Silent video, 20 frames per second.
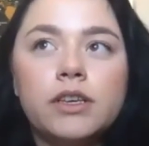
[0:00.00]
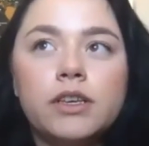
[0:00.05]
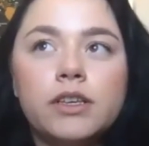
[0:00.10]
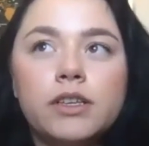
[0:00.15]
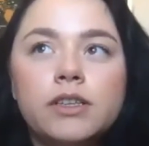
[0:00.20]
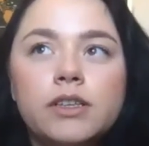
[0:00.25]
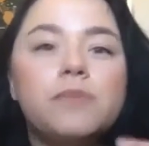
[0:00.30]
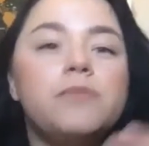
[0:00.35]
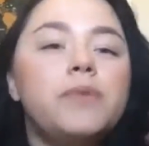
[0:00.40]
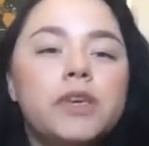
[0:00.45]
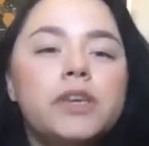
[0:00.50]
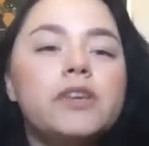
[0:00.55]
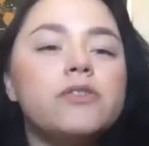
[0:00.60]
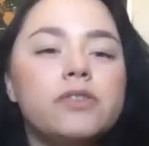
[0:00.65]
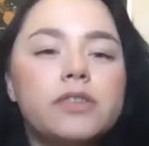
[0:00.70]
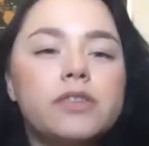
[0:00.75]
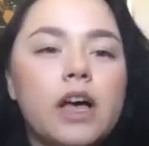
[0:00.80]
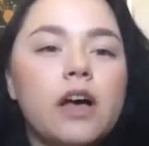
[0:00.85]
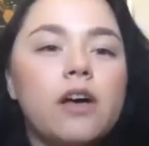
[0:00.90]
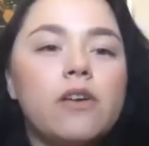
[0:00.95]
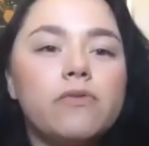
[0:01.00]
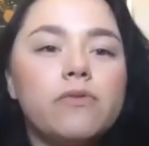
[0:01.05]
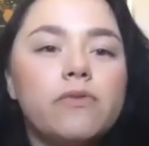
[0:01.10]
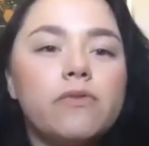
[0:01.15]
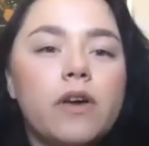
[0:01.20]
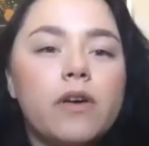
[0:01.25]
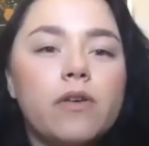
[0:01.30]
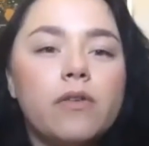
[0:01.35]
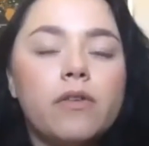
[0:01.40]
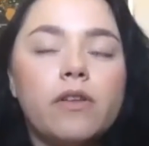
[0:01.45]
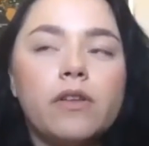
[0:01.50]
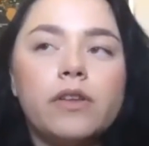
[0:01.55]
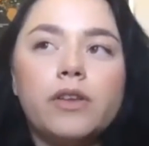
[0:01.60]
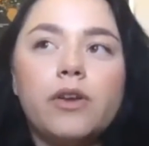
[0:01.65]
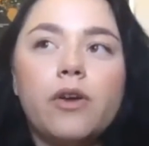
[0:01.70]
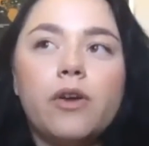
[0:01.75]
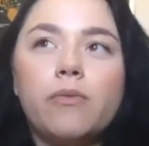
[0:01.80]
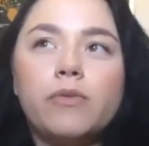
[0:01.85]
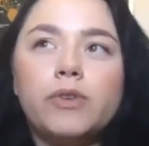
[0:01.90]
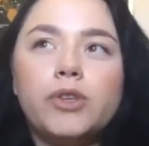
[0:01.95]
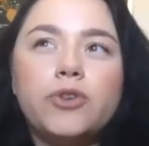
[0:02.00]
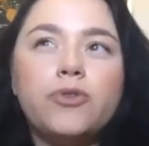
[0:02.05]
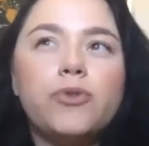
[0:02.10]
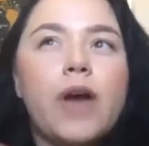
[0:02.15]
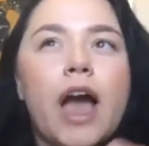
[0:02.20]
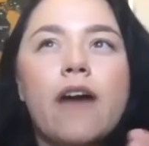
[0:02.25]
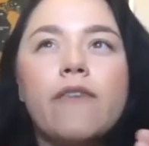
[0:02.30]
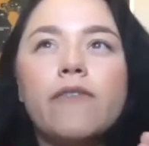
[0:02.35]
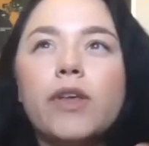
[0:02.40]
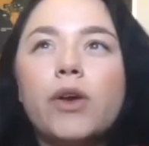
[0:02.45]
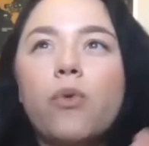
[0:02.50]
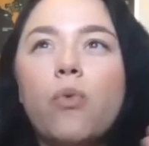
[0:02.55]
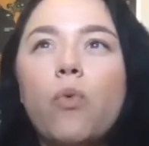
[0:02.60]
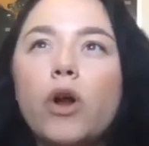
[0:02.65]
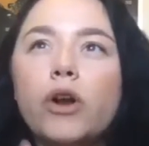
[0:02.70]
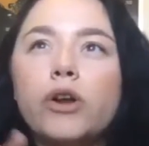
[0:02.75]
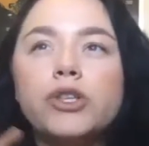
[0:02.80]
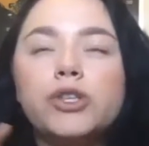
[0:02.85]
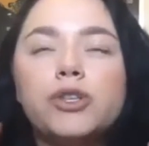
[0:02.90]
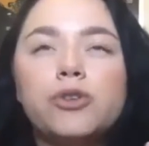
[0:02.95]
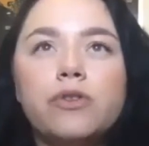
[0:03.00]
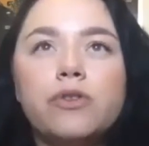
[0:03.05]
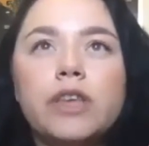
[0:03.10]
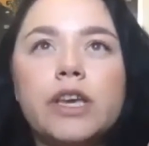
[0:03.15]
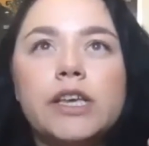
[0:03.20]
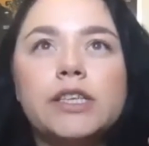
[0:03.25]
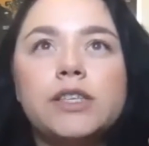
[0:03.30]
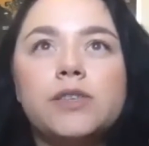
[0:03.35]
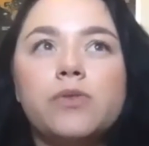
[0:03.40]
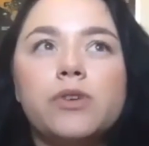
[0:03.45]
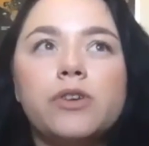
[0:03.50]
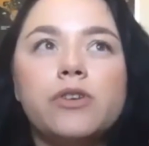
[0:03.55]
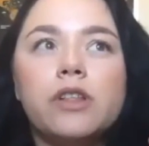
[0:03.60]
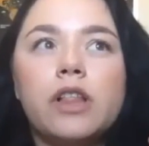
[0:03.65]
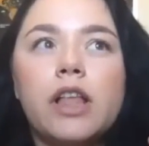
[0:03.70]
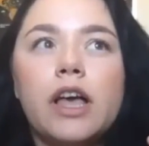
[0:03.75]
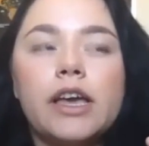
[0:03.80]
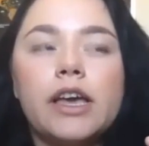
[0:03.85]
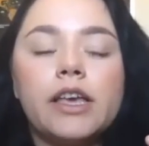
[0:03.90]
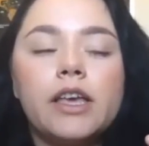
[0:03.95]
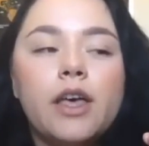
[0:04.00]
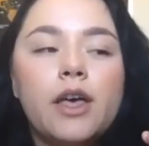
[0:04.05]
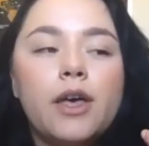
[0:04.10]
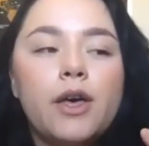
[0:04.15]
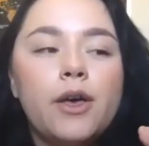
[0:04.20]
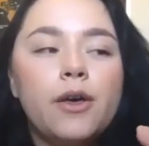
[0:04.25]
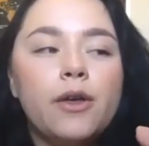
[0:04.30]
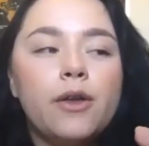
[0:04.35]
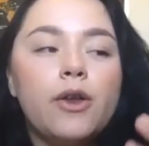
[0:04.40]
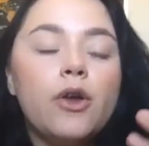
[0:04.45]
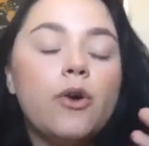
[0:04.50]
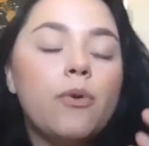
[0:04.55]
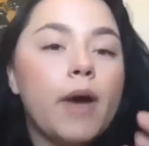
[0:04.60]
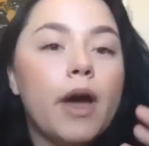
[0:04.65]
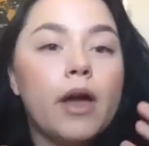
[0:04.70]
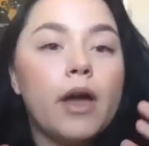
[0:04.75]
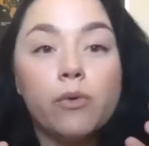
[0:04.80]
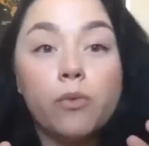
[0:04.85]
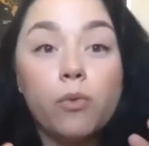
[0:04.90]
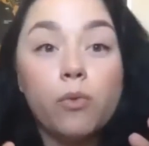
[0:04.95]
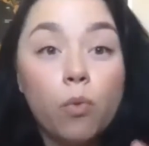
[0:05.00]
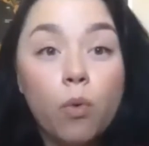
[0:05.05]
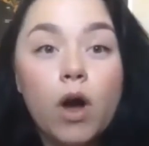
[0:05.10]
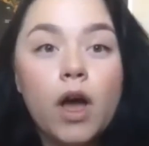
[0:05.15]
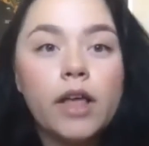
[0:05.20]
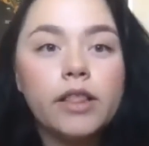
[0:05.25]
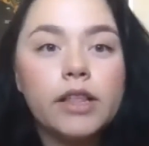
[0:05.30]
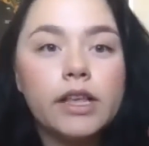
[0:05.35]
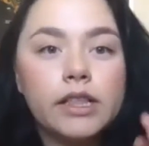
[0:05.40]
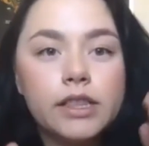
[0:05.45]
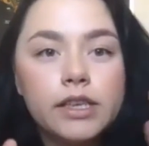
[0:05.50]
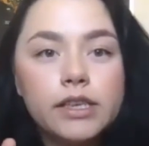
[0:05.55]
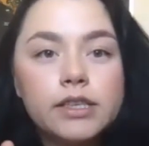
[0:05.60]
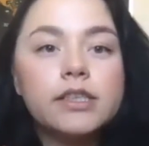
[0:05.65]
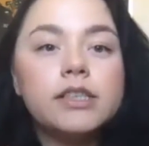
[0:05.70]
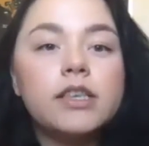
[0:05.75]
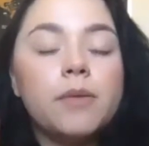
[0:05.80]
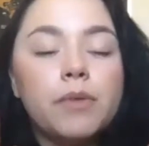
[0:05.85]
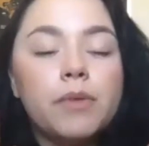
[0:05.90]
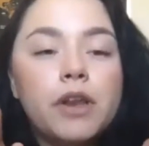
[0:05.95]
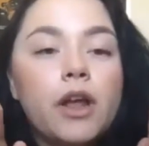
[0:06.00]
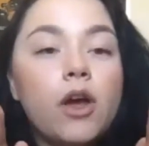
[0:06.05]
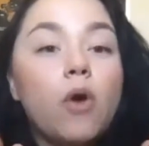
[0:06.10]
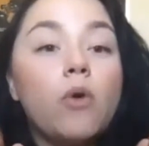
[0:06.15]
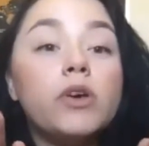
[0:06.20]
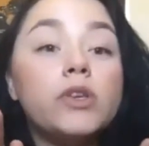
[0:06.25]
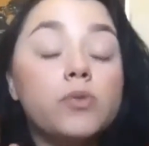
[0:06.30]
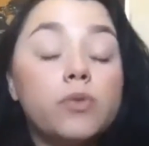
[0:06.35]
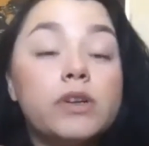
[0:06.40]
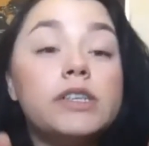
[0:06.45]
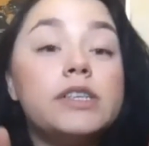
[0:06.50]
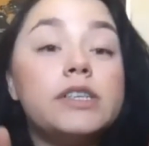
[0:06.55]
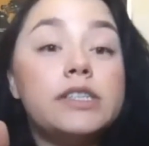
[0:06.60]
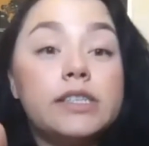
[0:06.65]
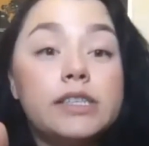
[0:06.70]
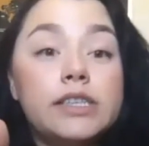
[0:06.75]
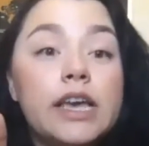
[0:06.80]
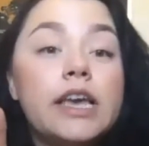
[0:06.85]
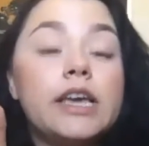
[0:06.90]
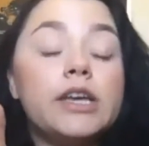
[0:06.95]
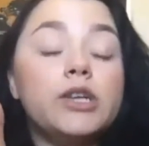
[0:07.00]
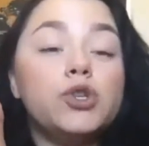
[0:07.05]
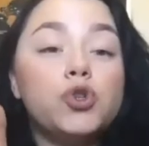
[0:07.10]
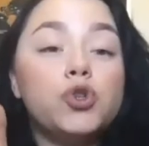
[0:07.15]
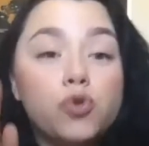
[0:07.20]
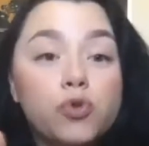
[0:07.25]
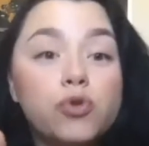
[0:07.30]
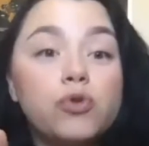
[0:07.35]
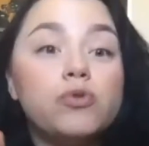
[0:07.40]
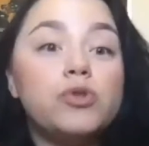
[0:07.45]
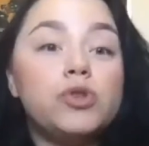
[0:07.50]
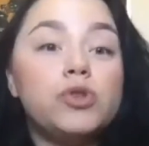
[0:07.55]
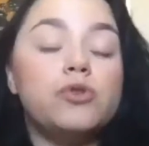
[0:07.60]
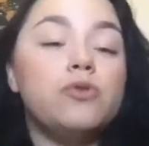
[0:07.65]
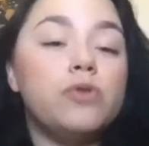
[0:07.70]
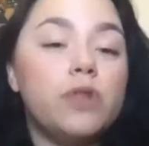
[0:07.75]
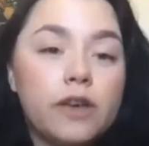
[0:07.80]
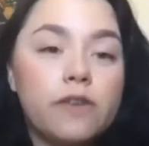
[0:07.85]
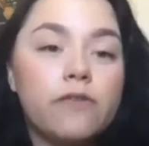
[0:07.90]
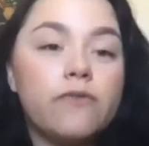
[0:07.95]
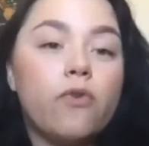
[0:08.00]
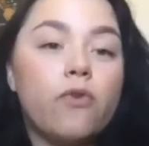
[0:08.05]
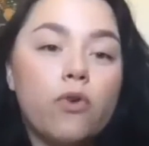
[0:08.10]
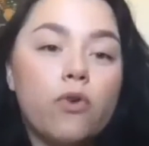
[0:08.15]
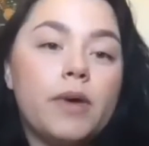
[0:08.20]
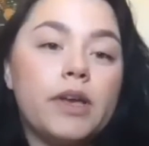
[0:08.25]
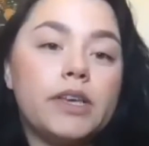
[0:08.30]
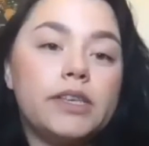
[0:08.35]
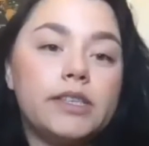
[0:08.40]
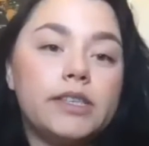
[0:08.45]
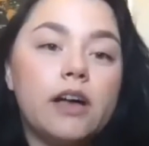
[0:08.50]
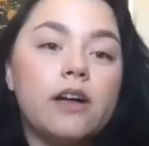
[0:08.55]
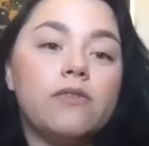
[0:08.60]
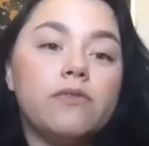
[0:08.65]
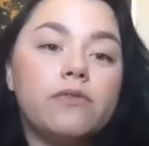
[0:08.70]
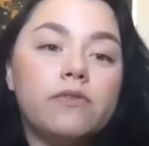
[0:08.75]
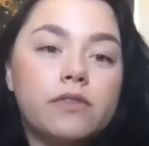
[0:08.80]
to be yourself? Do you have like one or two things where you're like, no matter what, like this is something I always want to stay true to, like for myself?